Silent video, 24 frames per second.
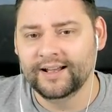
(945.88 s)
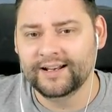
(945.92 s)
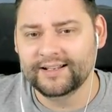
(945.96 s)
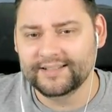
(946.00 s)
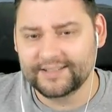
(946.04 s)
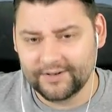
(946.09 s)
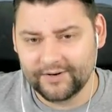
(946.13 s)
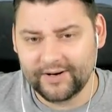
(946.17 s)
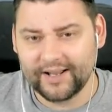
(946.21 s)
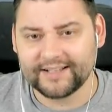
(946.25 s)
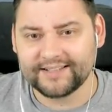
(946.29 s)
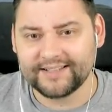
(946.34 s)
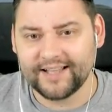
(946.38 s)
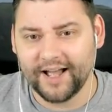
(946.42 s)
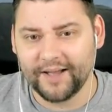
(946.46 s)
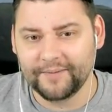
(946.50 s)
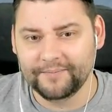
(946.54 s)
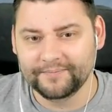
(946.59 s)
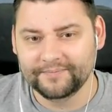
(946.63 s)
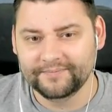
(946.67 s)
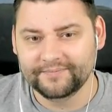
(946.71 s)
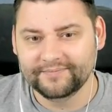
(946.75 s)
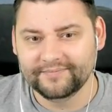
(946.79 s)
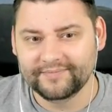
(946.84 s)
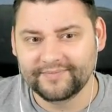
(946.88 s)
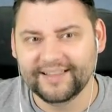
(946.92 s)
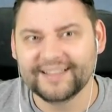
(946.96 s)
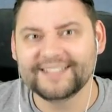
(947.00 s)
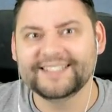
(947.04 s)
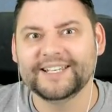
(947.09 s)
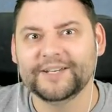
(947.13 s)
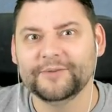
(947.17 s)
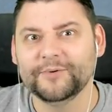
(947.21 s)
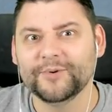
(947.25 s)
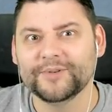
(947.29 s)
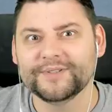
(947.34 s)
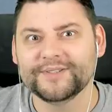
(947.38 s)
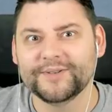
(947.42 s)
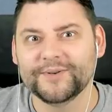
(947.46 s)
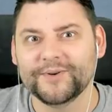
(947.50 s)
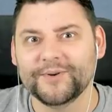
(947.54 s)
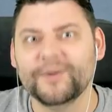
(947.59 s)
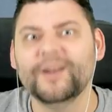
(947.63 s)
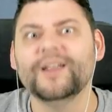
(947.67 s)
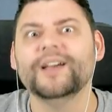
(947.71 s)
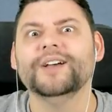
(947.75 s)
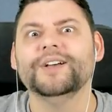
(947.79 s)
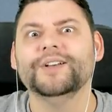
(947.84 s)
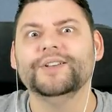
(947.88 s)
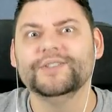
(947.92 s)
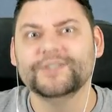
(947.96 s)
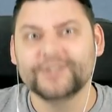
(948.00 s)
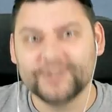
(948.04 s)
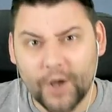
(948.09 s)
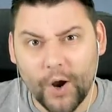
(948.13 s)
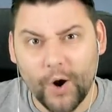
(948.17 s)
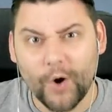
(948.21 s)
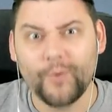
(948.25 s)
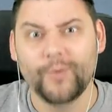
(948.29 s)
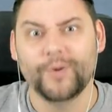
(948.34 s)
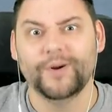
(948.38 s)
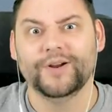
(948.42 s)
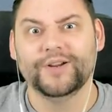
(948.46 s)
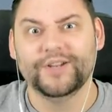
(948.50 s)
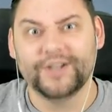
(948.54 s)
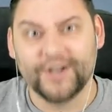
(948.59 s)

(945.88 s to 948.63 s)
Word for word: And until next time, I'll see you all soon. So,